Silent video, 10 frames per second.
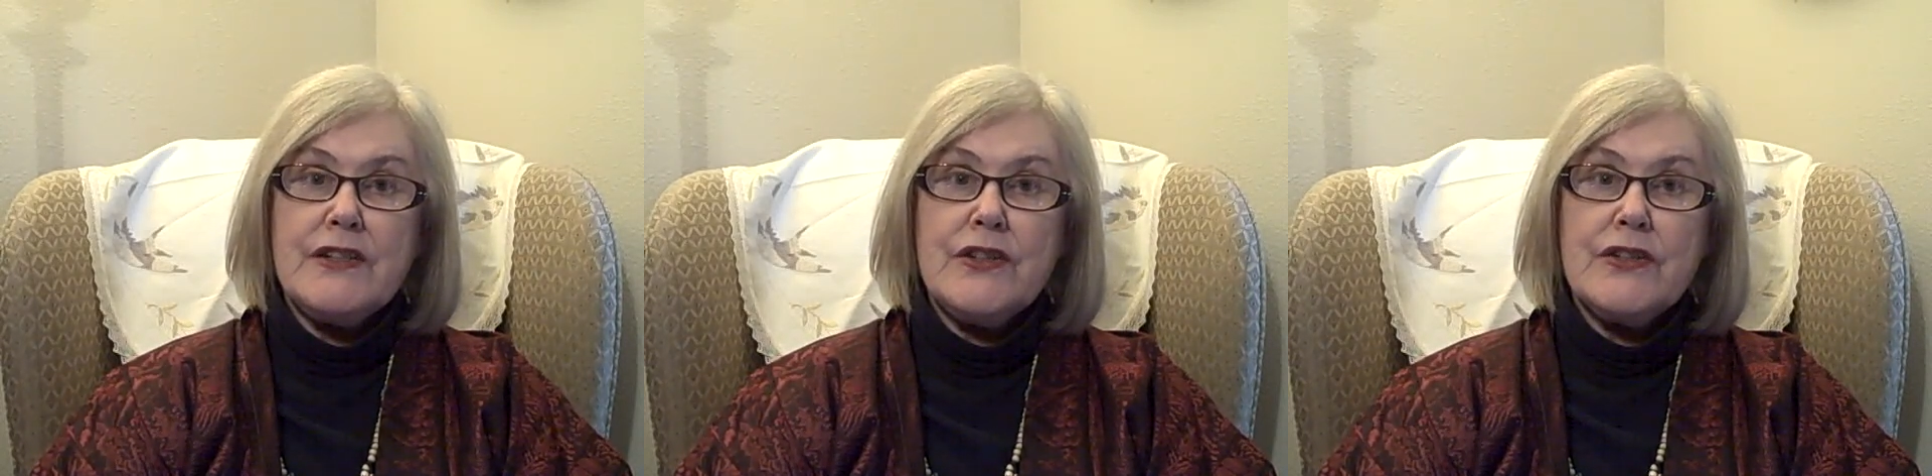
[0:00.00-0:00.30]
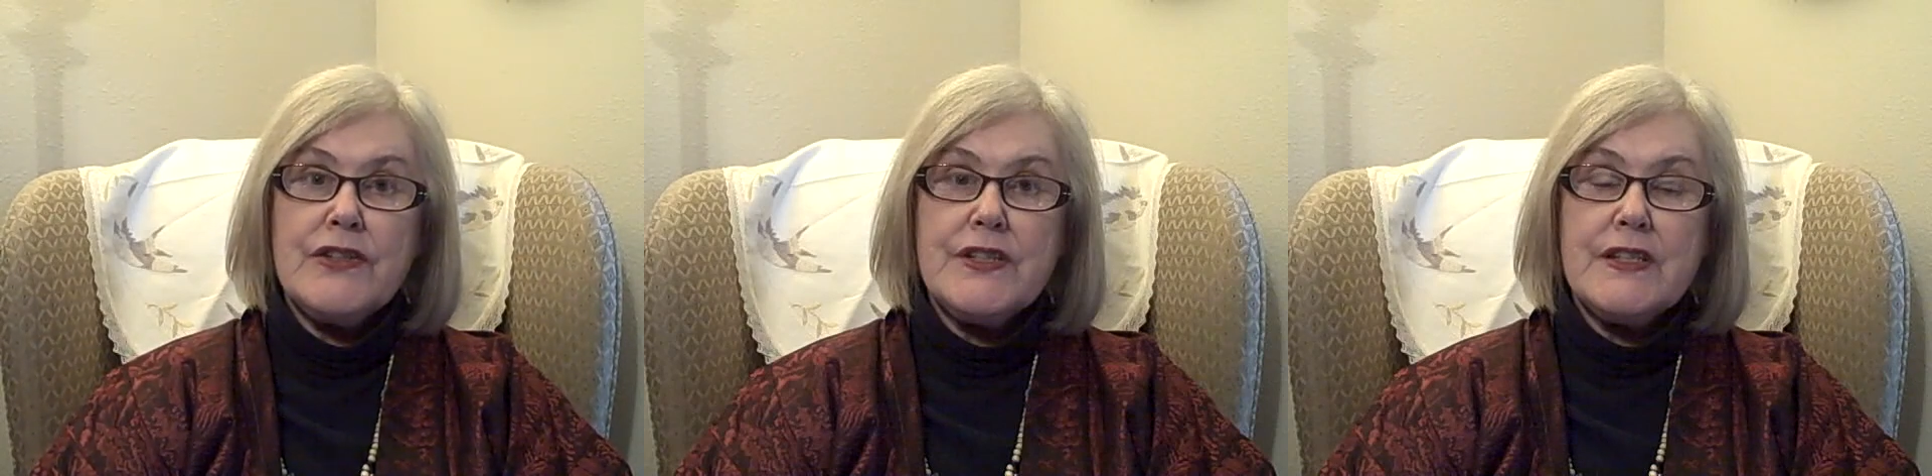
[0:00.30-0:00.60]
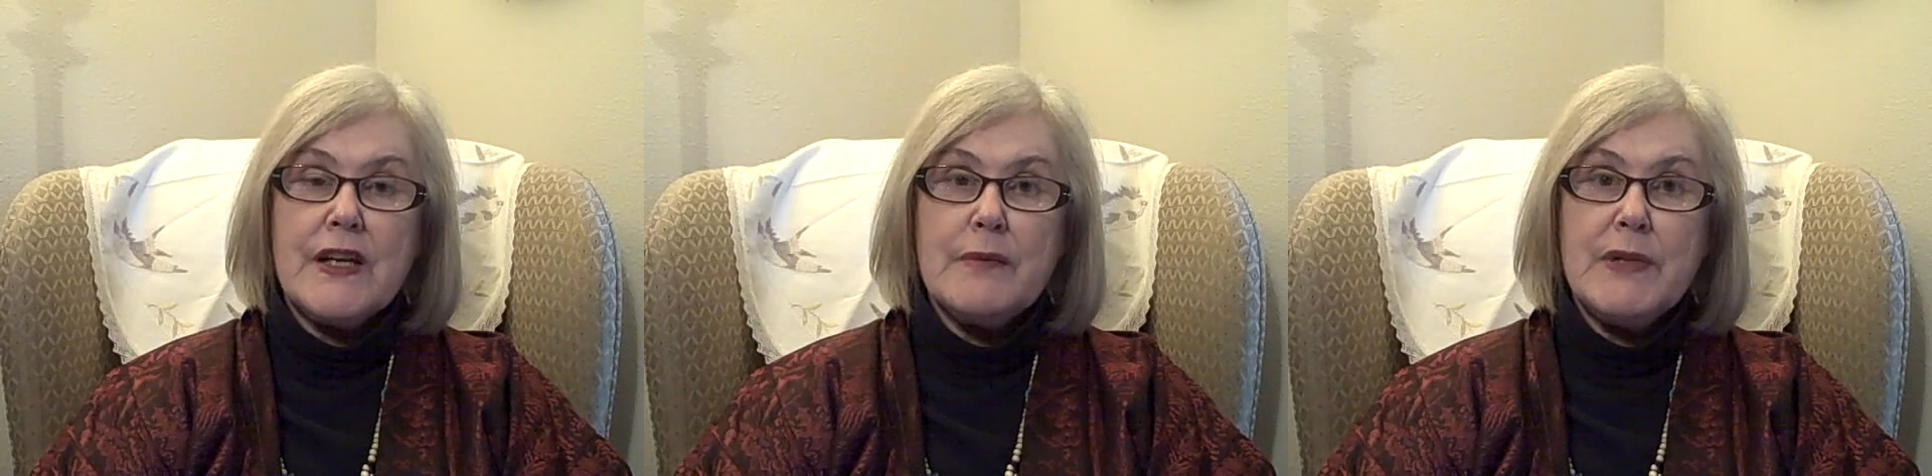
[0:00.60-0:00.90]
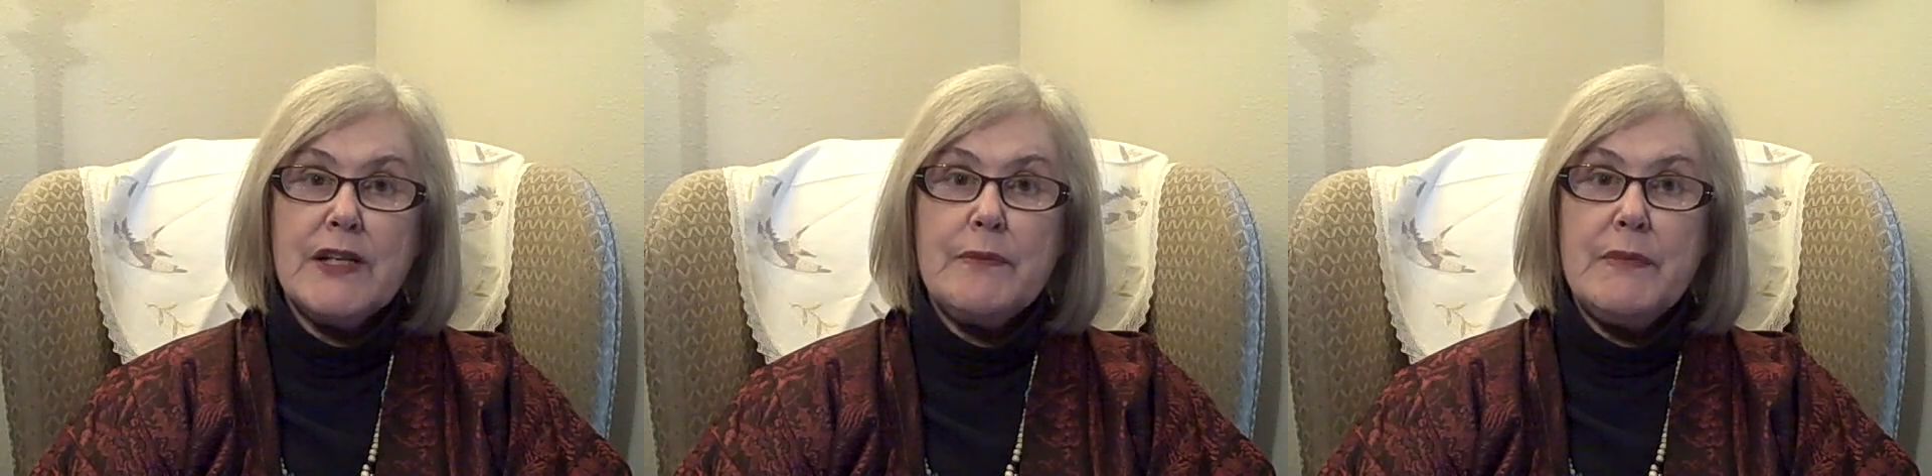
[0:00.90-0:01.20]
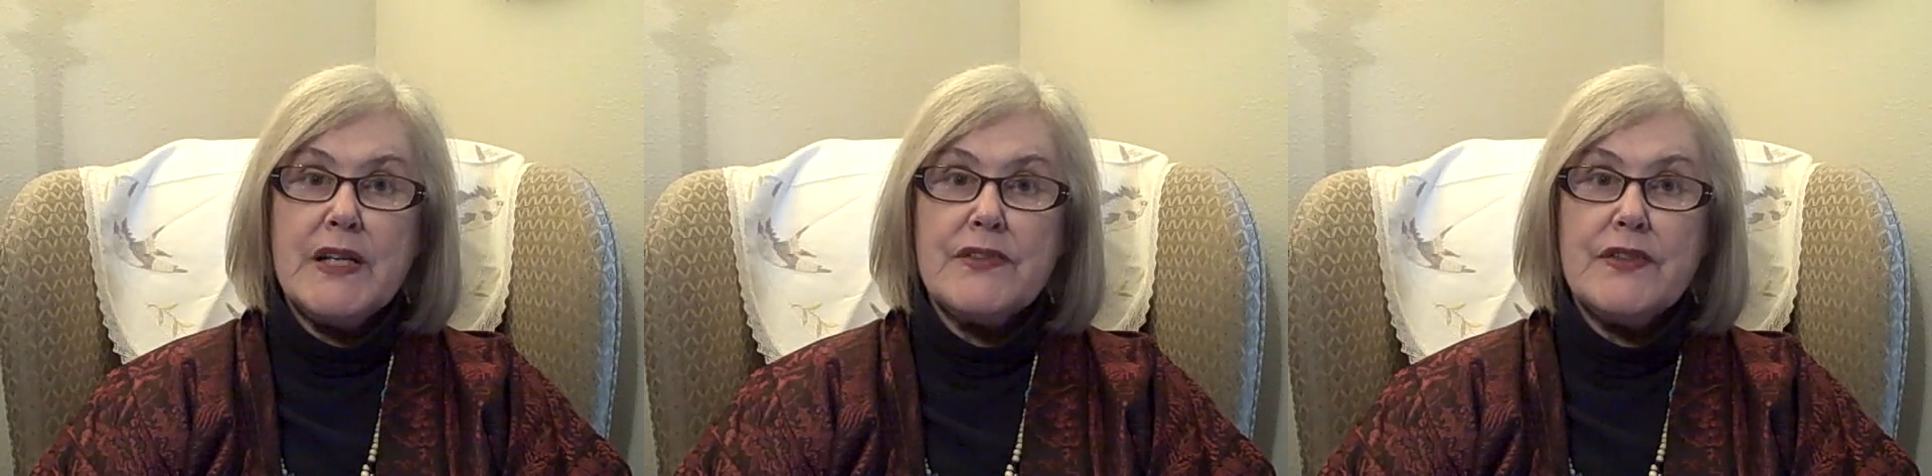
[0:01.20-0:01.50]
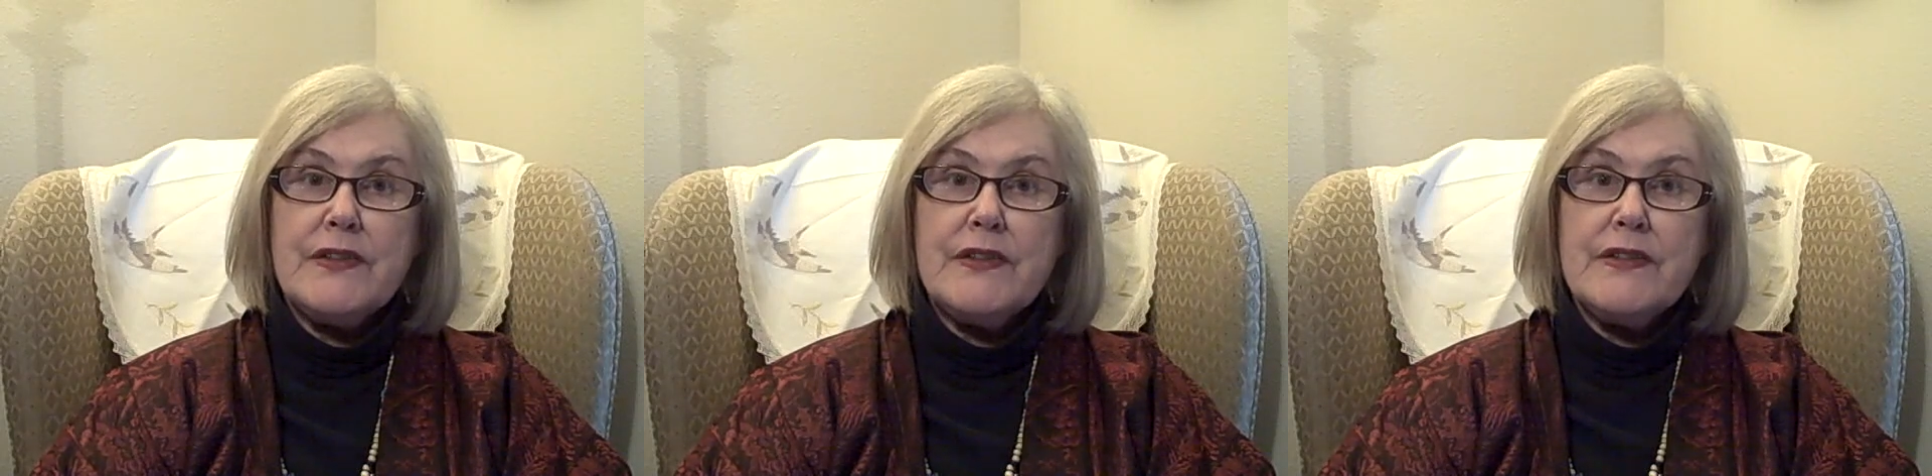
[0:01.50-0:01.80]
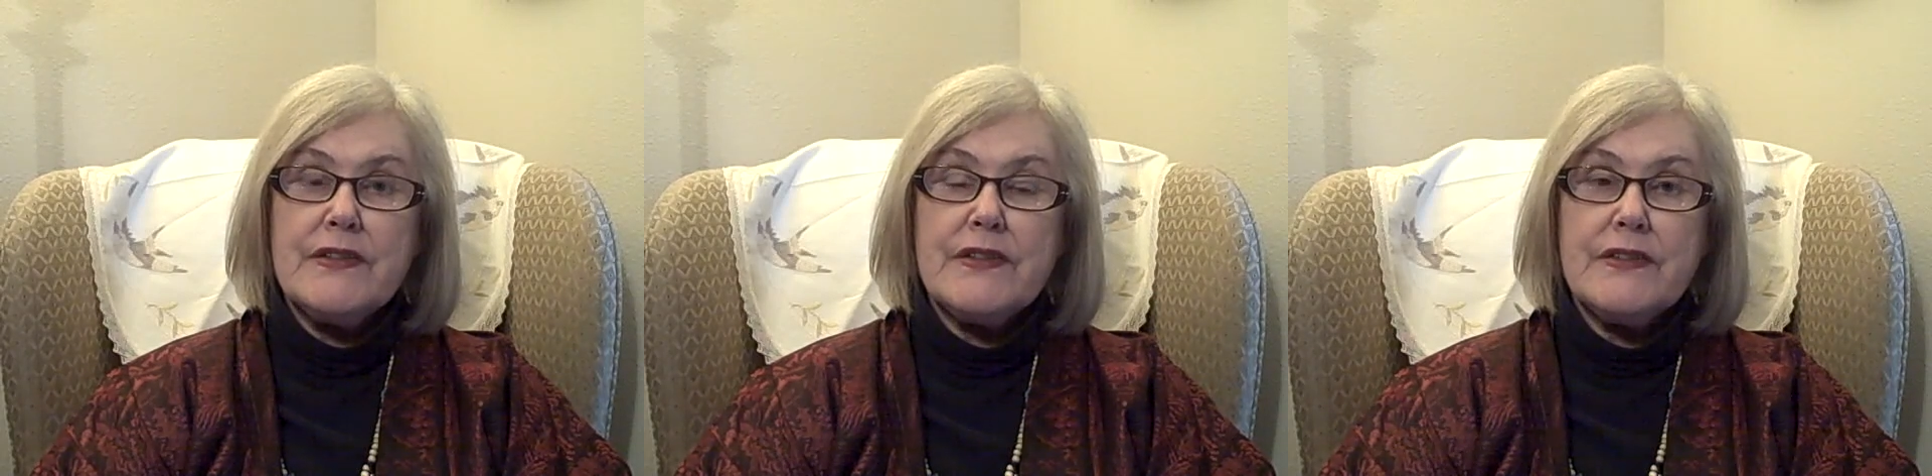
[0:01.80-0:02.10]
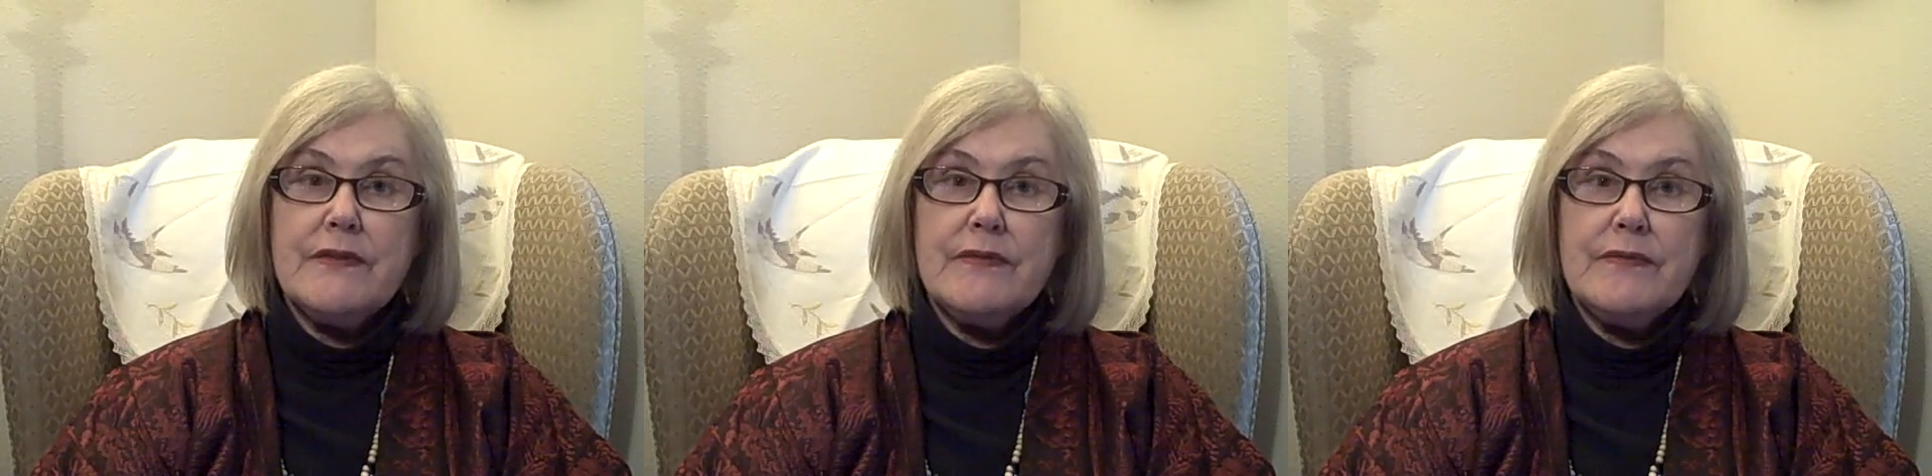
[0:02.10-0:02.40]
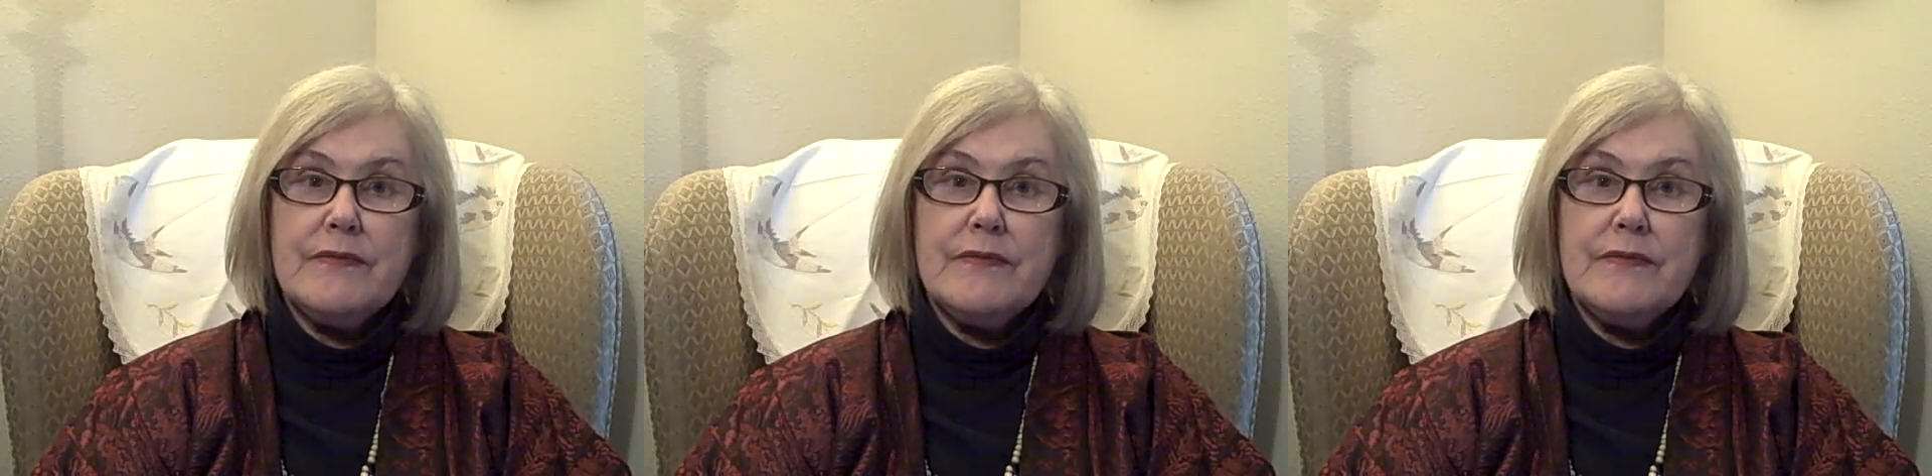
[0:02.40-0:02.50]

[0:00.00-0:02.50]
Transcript: and your stomach muscles.